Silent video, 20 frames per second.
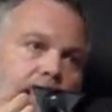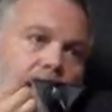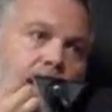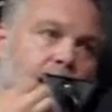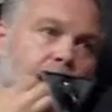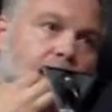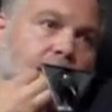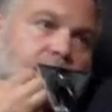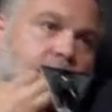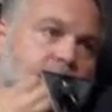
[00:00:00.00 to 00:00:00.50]

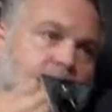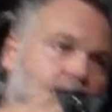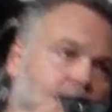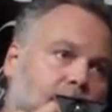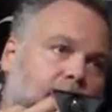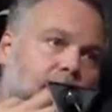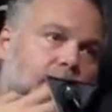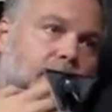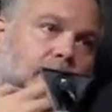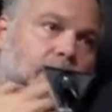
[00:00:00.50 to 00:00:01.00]
And
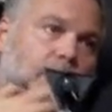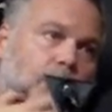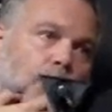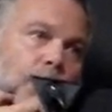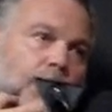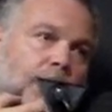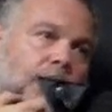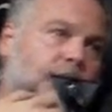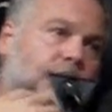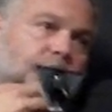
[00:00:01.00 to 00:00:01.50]

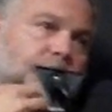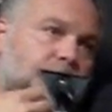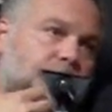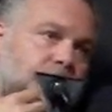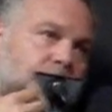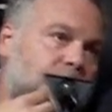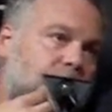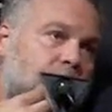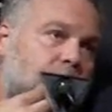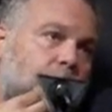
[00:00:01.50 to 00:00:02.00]
one of the things
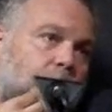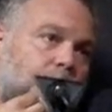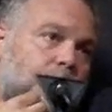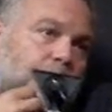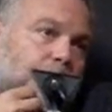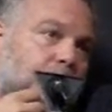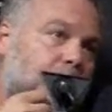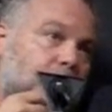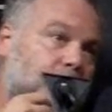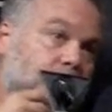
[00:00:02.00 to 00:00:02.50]
that stuck with
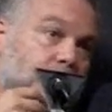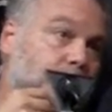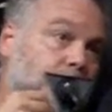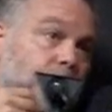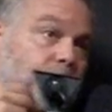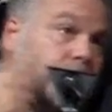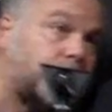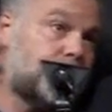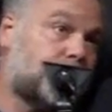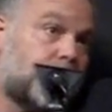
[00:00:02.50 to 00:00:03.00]
me and
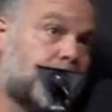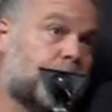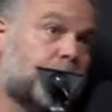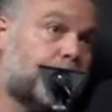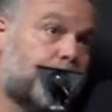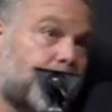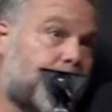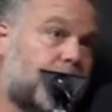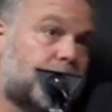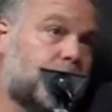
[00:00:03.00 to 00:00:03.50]
continues to stick
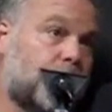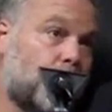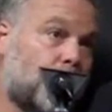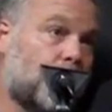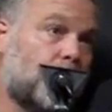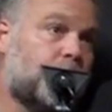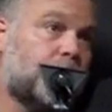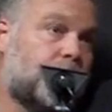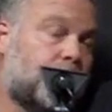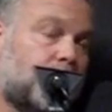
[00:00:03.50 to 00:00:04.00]
with me as I
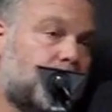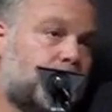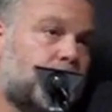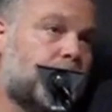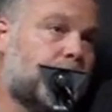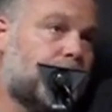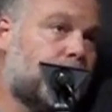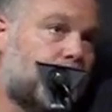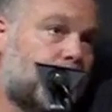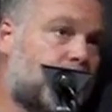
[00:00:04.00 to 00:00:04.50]
work with these
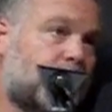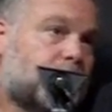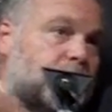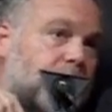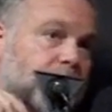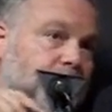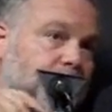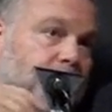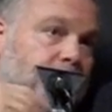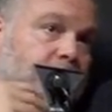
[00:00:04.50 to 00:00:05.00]
people is
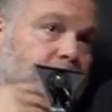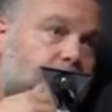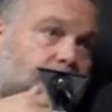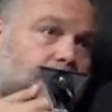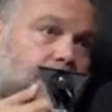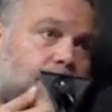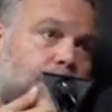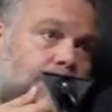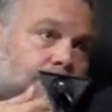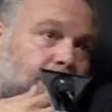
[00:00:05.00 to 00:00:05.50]
that they never
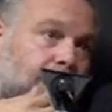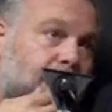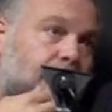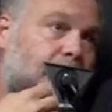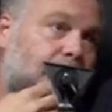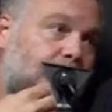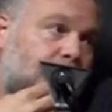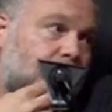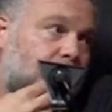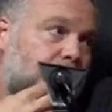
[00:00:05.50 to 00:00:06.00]
complain
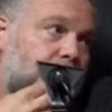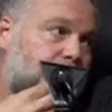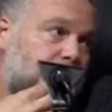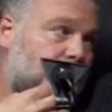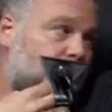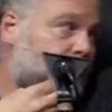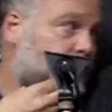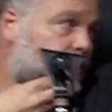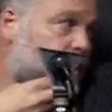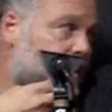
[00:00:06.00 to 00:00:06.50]
about
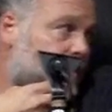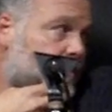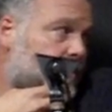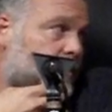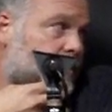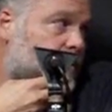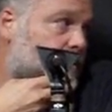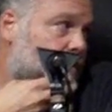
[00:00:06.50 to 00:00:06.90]
themselves, ever.